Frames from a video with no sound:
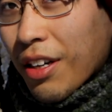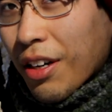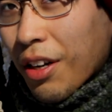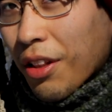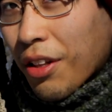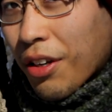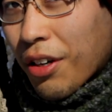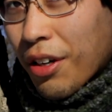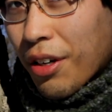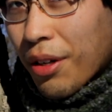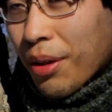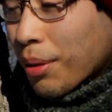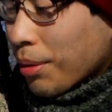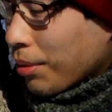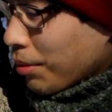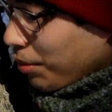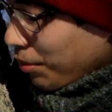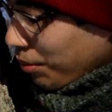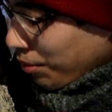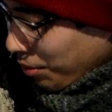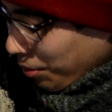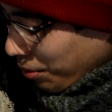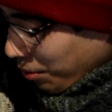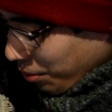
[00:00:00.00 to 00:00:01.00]
another
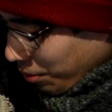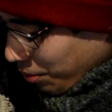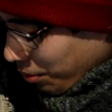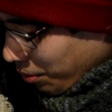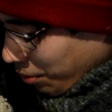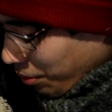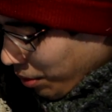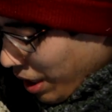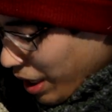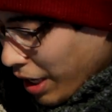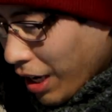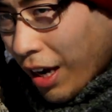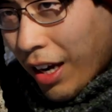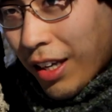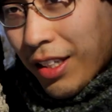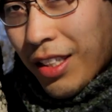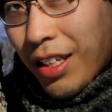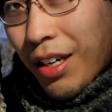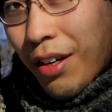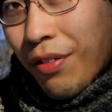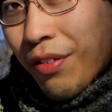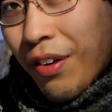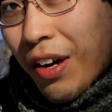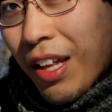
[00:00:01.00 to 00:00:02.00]
way to
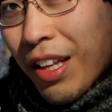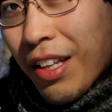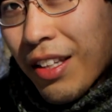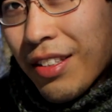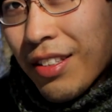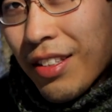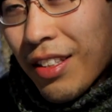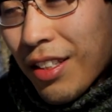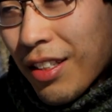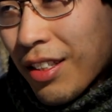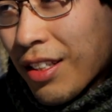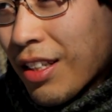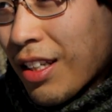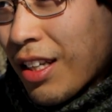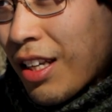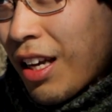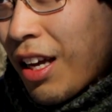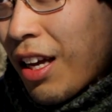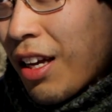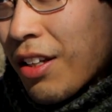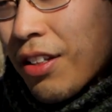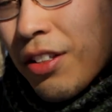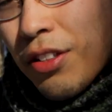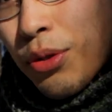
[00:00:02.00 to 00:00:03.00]
identify this and
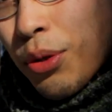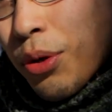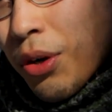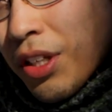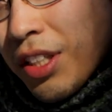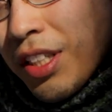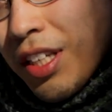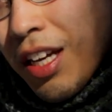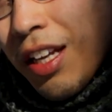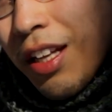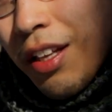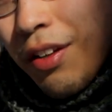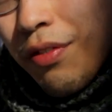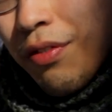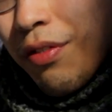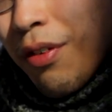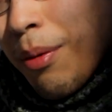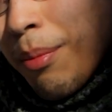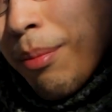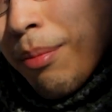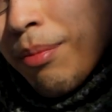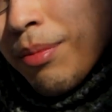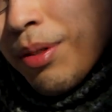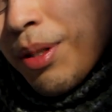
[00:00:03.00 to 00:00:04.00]
to sort of tell it
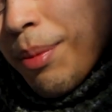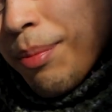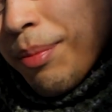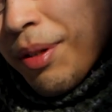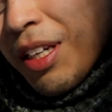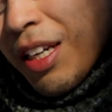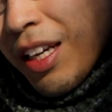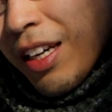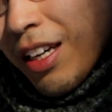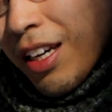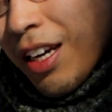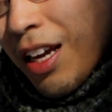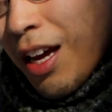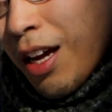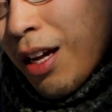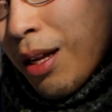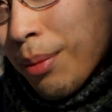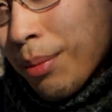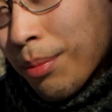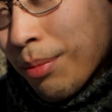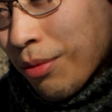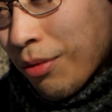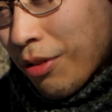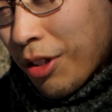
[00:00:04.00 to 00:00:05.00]
from something like an
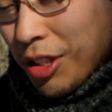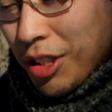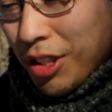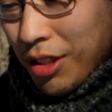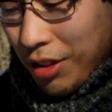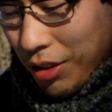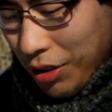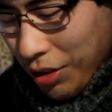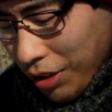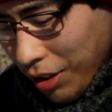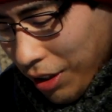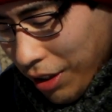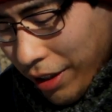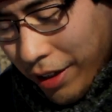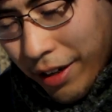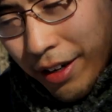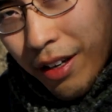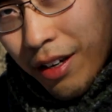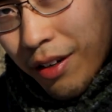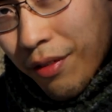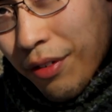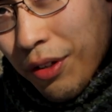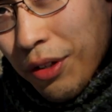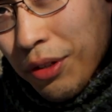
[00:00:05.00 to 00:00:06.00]
elm, which you could get
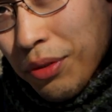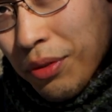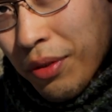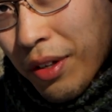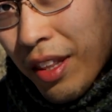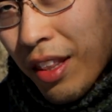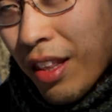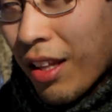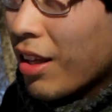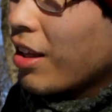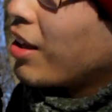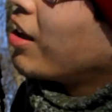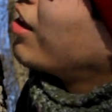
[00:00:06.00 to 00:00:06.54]
it confused with,